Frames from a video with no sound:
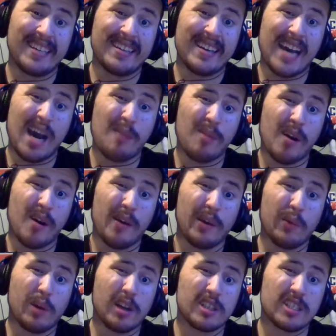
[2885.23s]
I'll probably
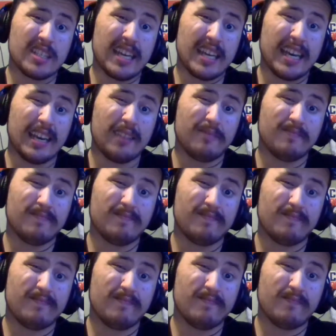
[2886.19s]
watch that
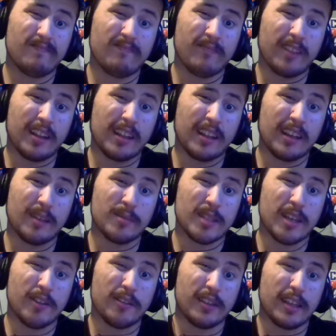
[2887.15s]
when it comes
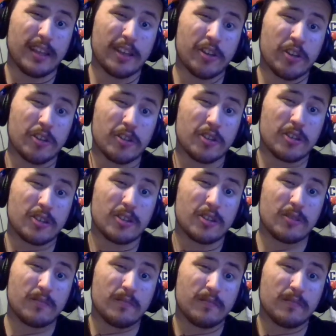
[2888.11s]
out in theaters.